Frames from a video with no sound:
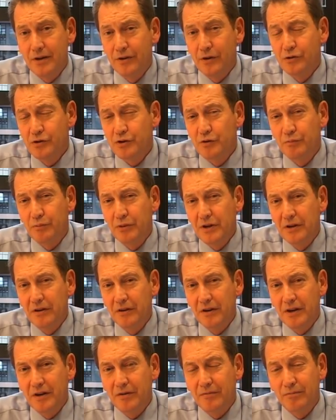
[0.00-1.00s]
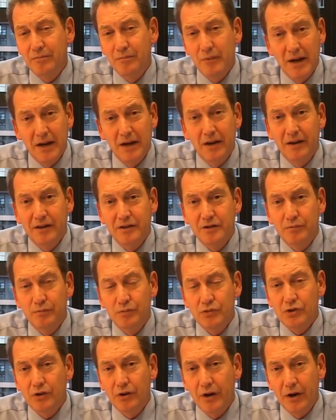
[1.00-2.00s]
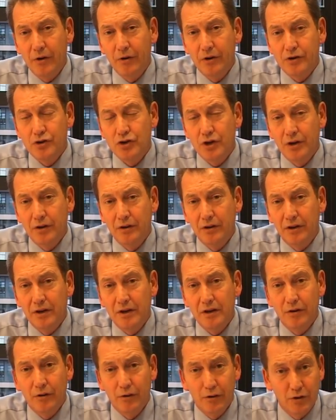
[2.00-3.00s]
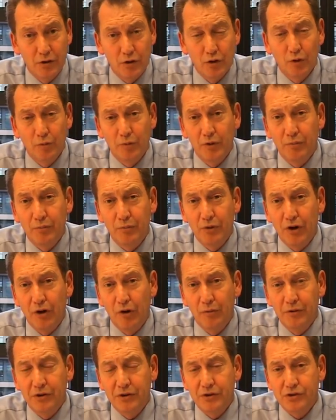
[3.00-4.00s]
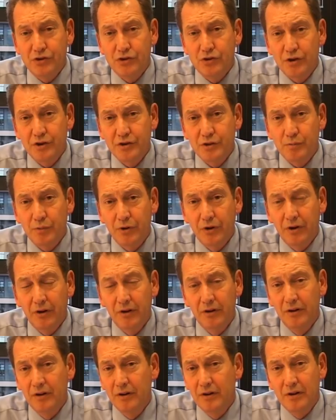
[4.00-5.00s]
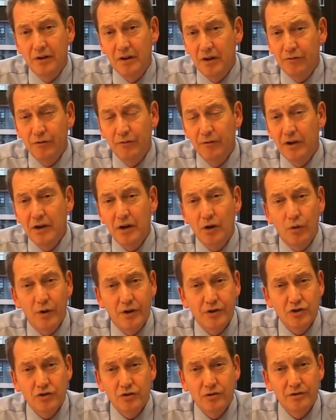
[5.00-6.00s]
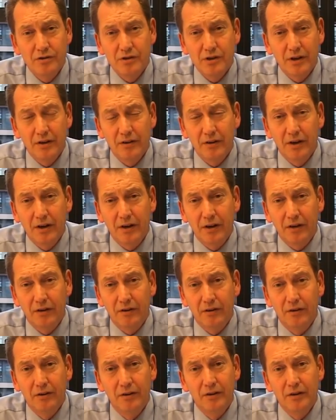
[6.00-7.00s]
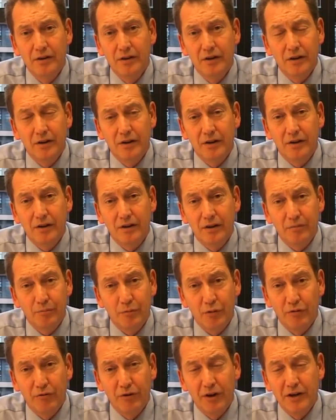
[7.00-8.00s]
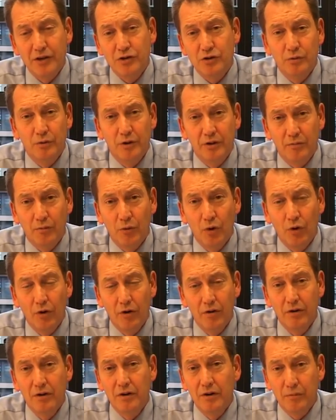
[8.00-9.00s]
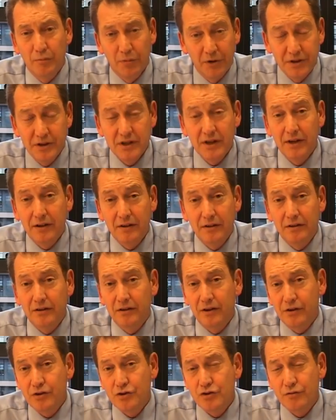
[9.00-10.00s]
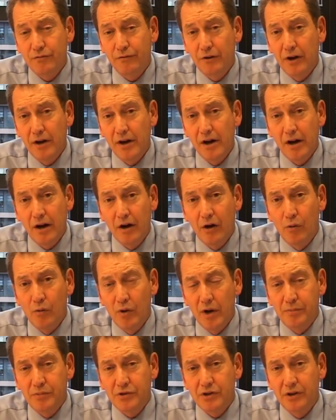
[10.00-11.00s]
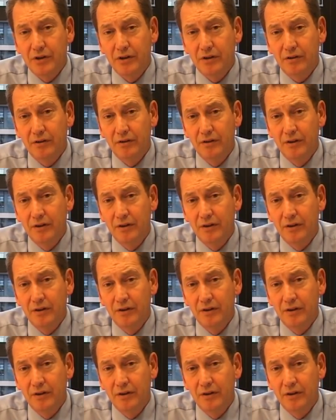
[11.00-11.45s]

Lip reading: Those have been the main items on our agenda here in the European Parliament in Strasbourg. If you have any questions, anything I can provide you with more, please get in touch via our website.